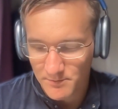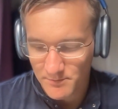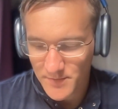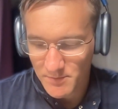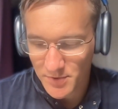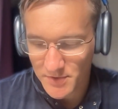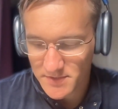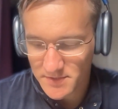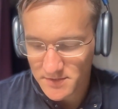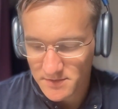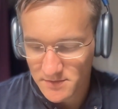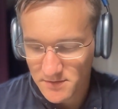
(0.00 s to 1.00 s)
we put
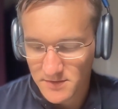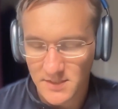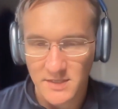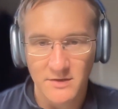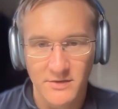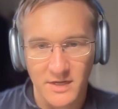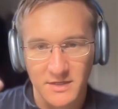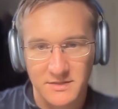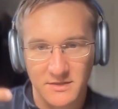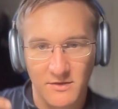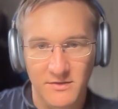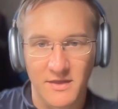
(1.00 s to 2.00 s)
the lyrics
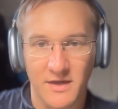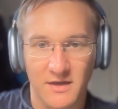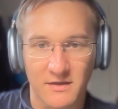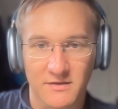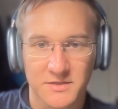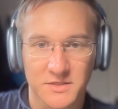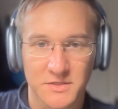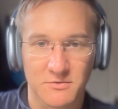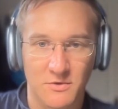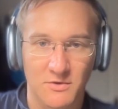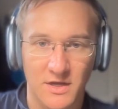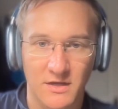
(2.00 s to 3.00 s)
on there
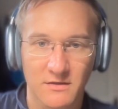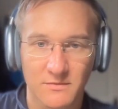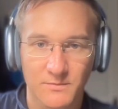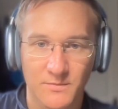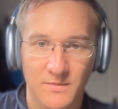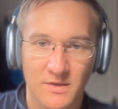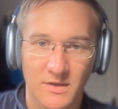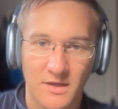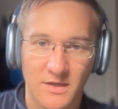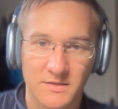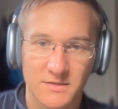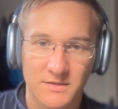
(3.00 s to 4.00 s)
scrolling?
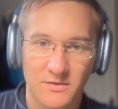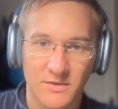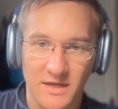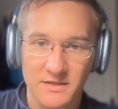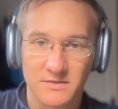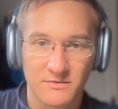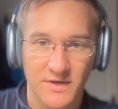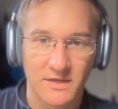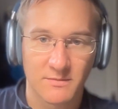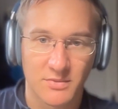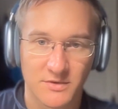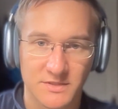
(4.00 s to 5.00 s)
And so that's
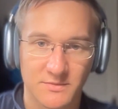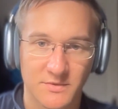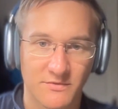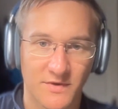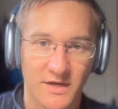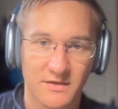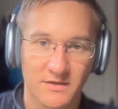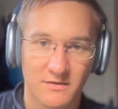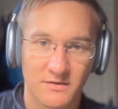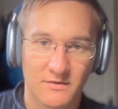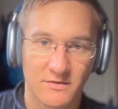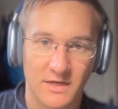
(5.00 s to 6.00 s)
already possible, right?
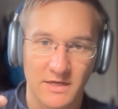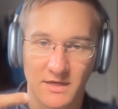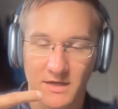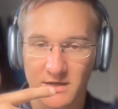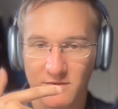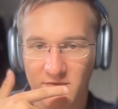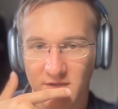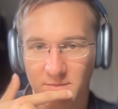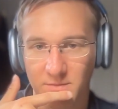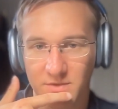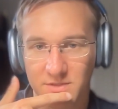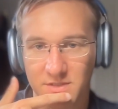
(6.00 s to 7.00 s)
On any kind of like
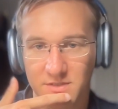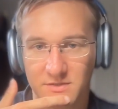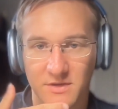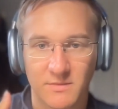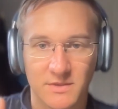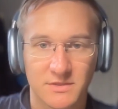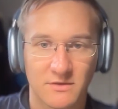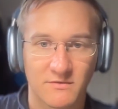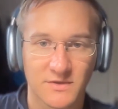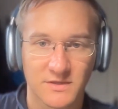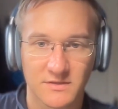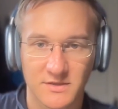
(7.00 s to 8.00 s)
music streaming
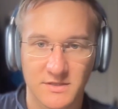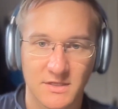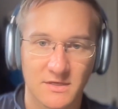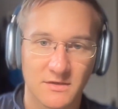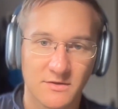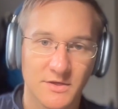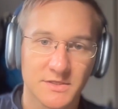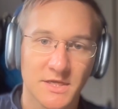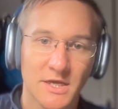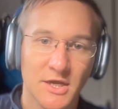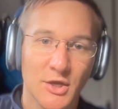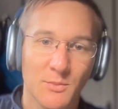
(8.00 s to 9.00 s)
service, you just see the lyrics.
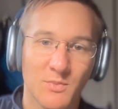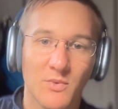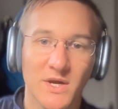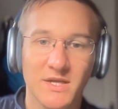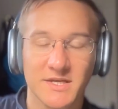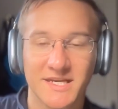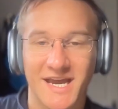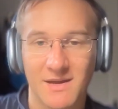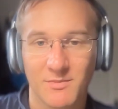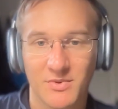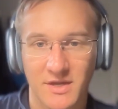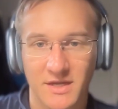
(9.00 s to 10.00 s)
But when you
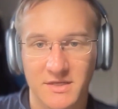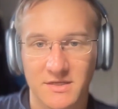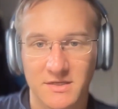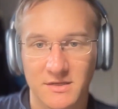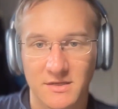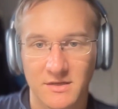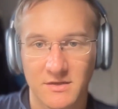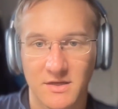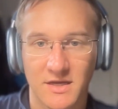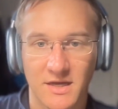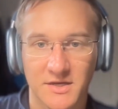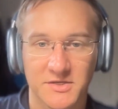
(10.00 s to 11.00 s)
tap on it, you
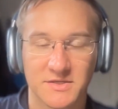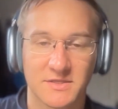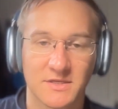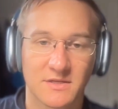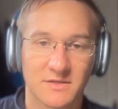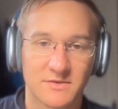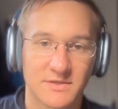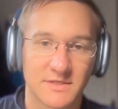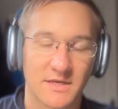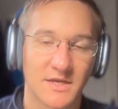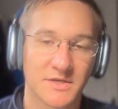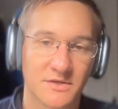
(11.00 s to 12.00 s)
can actually see the
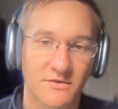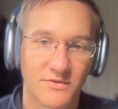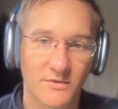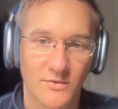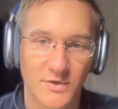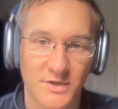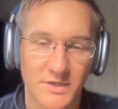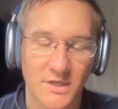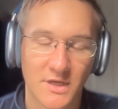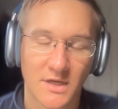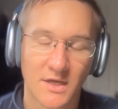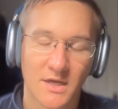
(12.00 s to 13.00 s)
translation of the word.
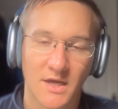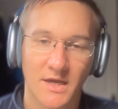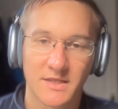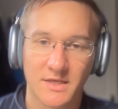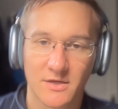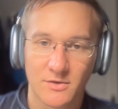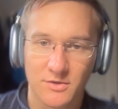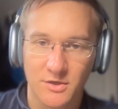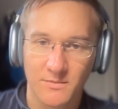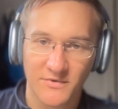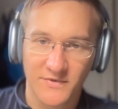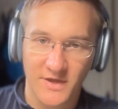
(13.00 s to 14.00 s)
And then on
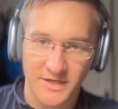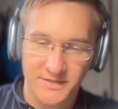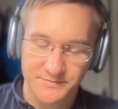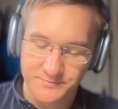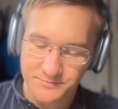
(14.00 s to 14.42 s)
top of that,